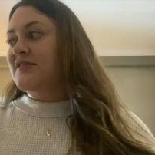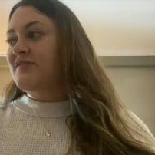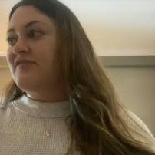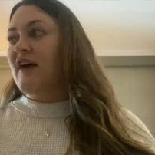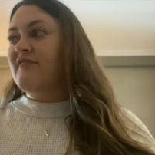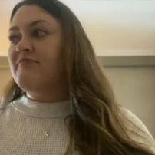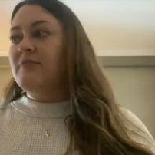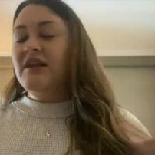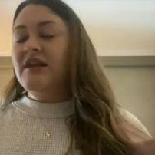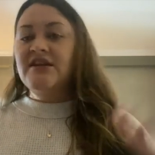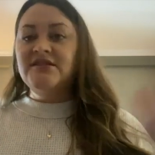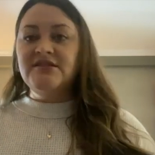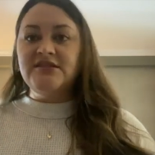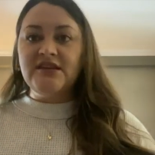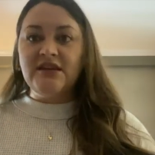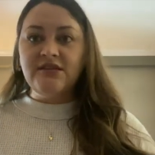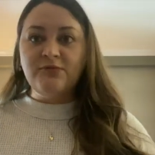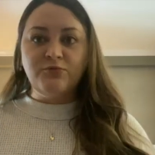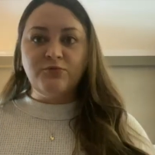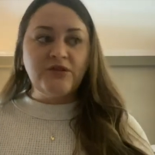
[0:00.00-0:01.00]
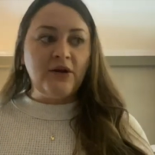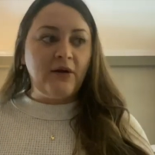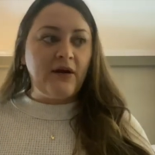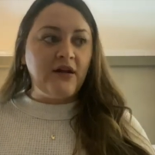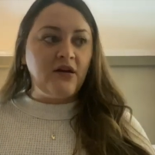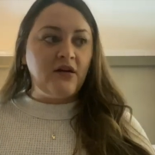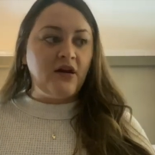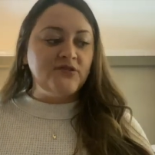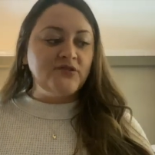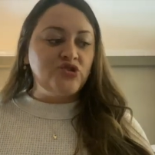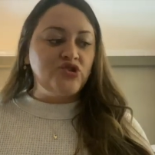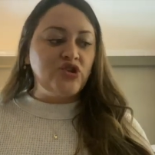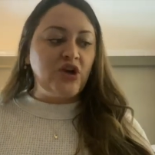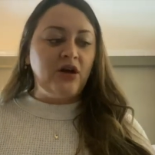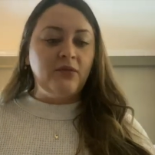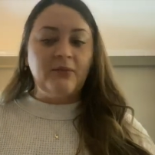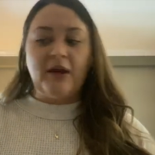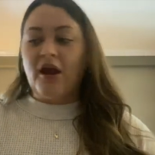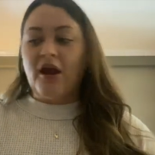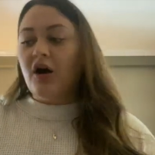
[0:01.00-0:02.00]
5 minutes so I can concentrate
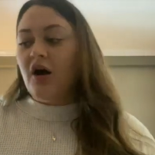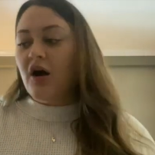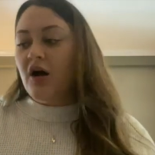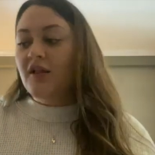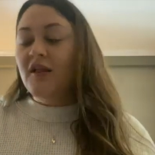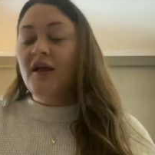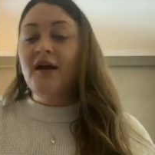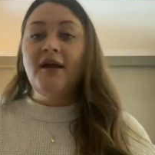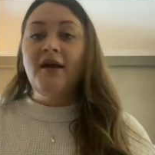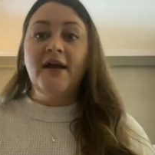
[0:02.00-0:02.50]
on my call